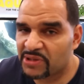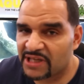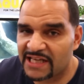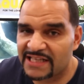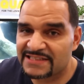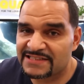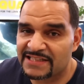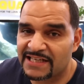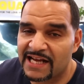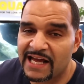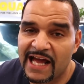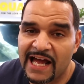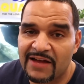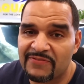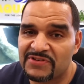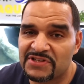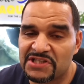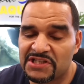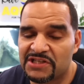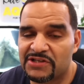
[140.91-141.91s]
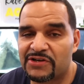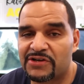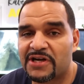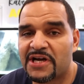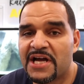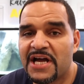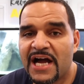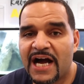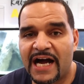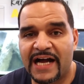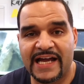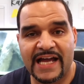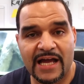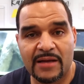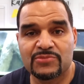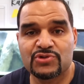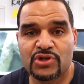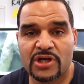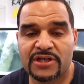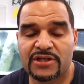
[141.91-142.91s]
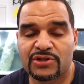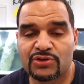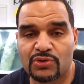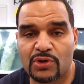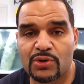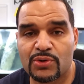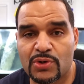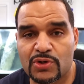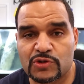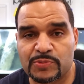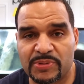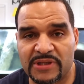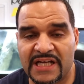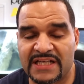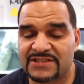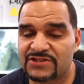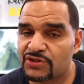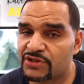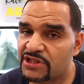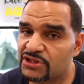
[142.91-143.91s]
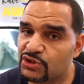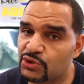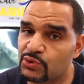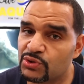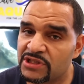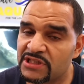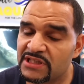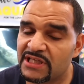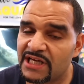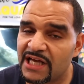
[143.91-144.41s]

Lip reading: plants that I have in here. I am trying to grow those plants, so they do need